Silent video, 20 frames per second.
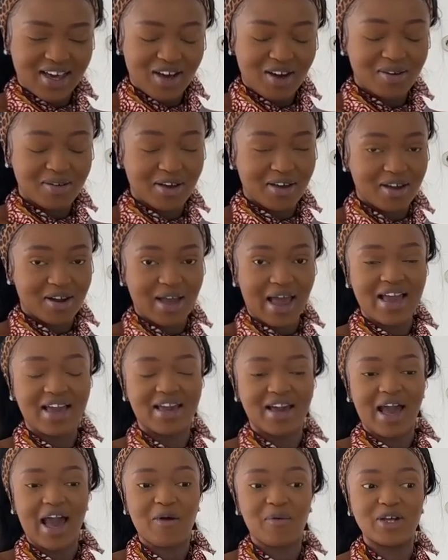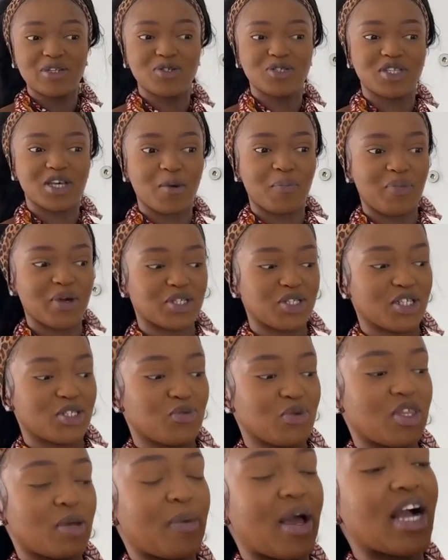Oh my god, I want to take pictures
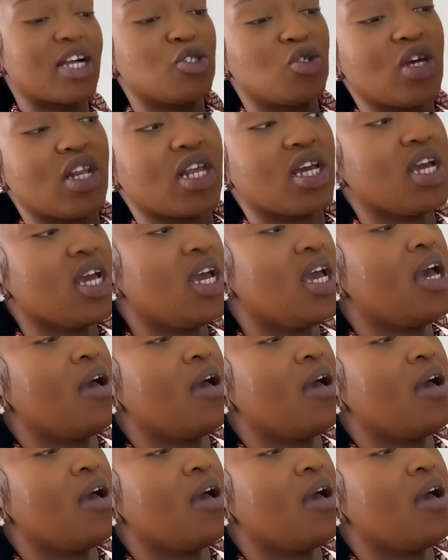with them actually.